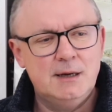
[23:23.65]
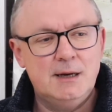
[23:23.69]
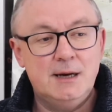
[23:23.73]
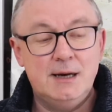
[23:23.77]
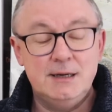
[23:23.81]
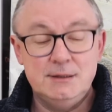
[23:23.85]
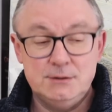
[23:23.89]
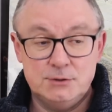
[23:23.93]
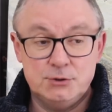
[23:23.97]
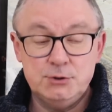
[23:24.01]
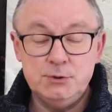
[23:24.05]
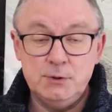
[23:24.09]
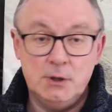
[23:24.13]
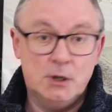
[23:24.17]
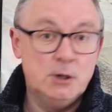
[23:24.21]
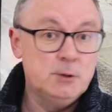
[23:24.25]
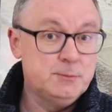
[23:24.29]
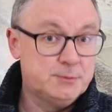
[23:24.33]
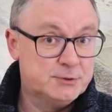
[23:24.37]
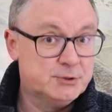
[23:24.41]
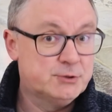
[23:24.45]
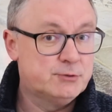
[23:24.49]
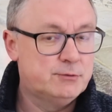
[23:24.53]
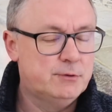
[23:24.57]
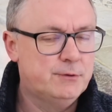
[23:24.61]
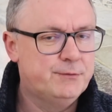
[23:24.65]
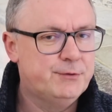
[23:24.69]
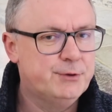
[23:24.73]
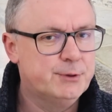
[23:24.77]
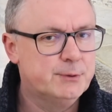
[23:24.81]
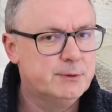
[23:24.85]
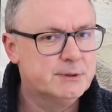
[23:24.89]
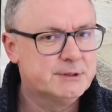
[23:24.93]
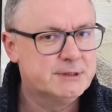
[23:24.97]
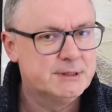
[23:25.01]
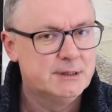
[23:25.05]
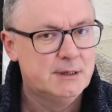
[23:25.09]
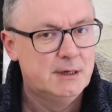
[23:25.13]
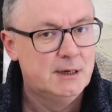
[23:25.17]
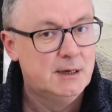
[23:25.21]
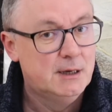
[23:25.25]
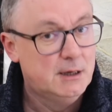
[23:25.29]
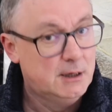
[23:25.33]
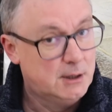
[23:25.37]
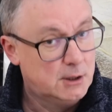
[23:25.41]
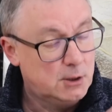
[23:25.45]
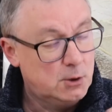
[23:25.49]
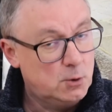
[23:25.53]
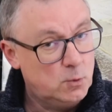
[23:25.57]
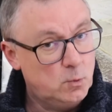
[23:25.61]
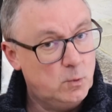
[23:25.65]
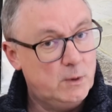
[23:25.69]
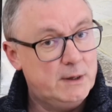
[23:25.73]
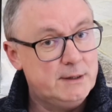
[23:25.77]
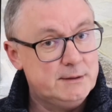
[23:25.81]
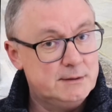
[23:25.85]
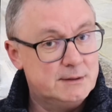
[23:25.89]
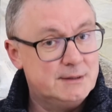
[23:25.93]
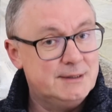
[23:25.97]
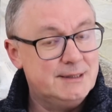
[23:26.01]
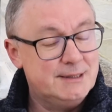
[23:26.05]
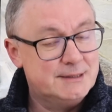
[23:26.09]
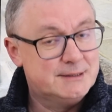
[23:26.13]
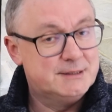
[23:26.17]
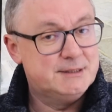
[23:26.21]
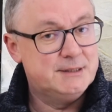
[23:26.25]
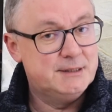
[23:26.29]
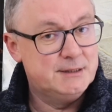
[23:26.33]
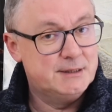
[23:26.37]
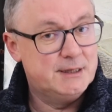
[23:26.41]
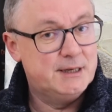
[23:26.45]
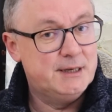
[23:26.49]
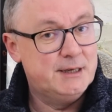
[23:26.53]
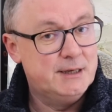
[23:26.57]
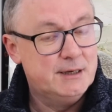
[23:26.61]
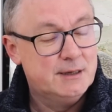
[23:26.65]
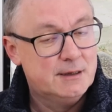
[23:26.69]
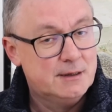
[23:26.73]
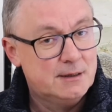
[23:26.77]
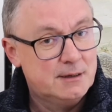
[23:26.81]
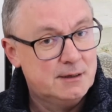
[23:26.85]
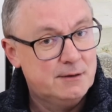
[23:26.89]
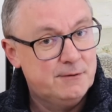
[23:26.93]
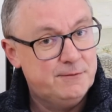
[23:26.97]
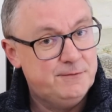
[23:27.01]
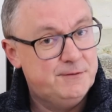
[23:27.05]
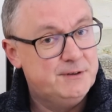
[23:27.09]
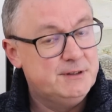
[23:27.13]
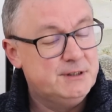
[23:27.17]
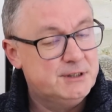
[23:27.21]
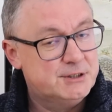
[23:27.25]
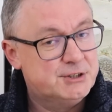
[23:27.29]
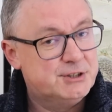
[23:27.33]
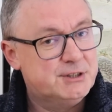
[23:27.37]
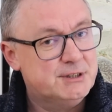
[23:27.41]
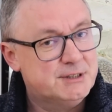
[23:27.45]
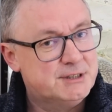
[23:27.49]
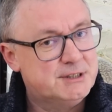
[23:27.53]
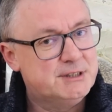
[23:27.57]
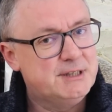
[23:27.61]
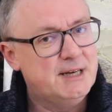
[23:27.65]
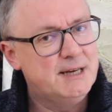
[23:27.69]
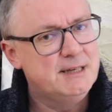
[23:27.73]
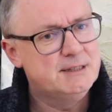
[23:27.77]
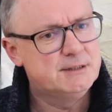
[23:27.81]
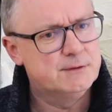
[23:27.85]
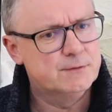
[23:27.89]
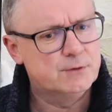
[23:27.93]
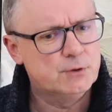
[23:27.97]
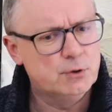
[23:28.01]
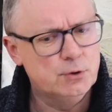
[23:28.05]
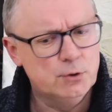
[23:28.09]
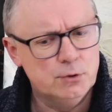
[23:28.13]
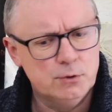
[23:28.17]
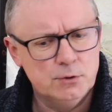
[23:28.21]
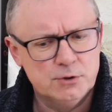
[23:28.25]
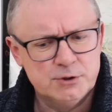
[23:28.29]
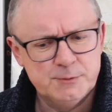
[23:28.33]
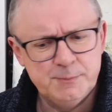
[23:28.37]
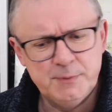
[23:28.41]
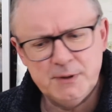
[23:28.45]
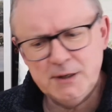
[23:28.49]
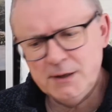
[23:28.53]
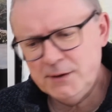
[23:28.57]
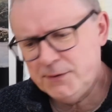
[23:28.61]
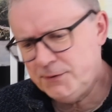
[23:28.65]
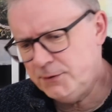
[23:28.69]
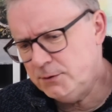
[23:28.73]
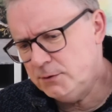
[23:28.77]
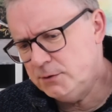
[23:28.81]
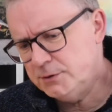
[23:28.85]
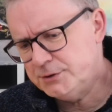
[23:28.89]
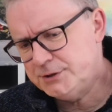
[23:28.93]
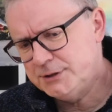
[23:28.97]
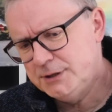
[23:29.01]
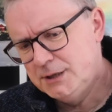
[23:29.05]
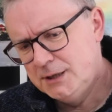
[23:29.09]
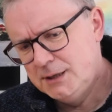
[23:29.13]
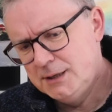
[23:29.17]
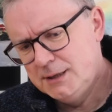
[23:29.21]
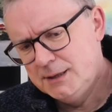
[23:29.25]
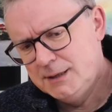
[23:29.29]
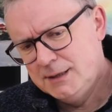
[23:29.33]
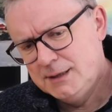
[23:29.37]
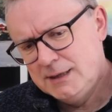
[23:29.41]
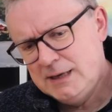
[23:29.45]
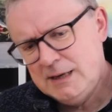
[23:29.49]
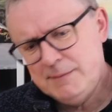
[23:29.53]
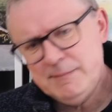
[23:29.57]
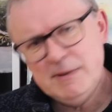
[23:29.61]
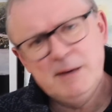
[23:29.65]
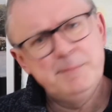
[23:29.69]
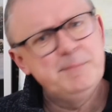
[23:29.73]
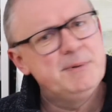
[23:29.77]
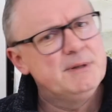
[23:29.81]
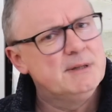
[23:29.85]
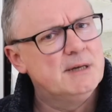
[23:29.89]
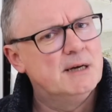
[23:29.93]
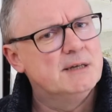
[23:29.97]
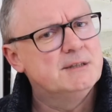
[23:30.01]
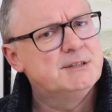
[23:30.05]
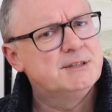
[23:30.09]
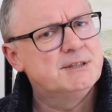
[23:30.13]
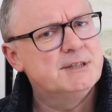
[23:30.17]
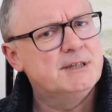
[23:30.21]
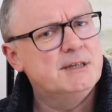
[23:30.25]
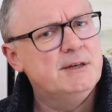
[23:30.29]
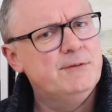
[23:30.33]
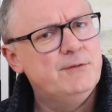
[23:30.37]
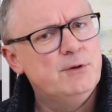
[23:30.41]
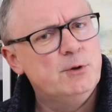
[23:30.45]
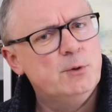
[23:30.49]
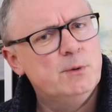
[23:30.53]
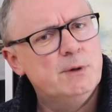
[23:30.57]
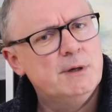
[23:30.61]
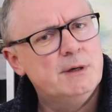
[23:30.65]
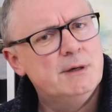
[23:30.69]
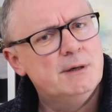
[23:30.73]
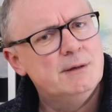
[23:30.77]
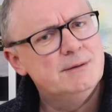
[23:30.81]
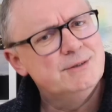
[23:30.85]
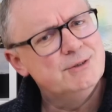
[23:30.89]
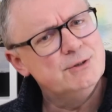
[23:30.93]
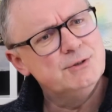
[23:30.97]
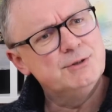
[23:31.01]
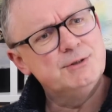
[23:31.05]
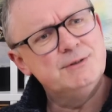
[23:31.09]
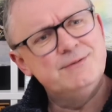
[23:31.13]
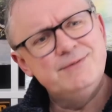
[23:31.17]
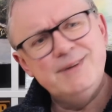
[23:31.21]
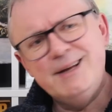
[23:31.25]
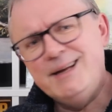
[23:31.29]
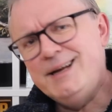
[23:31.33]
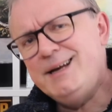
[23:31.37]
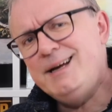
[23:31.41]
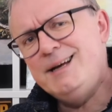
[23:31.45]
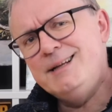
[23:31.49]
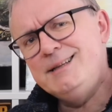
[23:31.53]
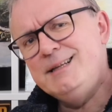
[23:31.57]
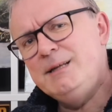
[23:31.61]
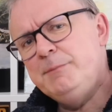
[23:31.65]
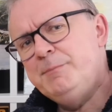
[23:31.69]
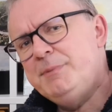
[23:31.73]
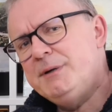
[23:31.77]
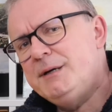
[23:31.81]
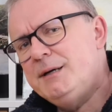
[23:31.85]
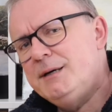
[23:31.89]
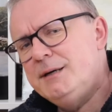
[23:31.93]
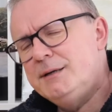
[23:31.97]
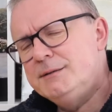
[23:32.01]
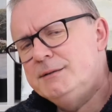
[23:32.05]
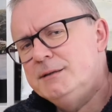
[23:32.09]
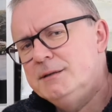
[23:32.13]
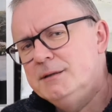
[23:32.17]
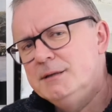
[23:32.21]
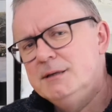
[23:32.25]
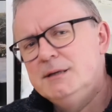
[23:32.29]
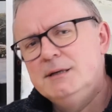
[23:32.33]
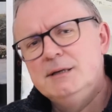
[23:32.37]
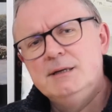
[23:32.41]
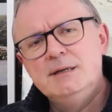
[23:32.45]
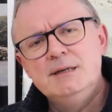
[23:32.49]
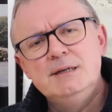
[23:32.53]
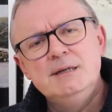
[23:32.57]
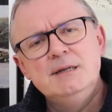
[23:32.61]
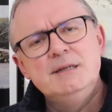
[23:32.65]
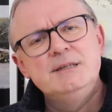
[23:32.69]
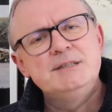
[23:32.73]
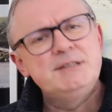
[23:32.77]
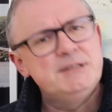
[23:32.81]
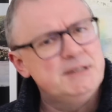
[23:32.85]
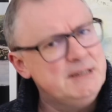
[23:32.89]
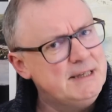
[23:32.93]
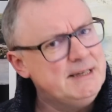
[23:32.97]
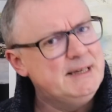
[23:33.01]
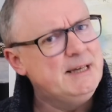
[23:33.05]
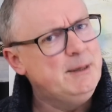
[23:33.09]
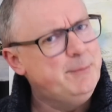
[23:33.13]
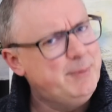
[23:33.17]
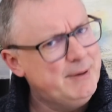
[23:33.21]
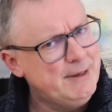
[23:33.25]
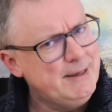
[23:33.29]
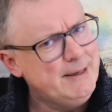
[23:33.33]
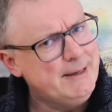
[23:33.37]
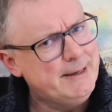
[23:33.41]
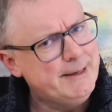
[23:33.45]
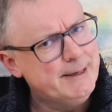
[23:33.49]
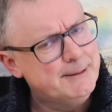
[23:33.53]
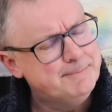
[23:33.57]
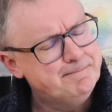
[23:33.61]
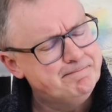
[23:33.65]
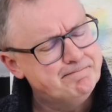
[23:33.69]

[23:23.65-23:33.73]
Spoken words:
I do hope to review it when it's in a finished state, of course, but I thought it might be nice to give you a sort of early bird sneaky peek.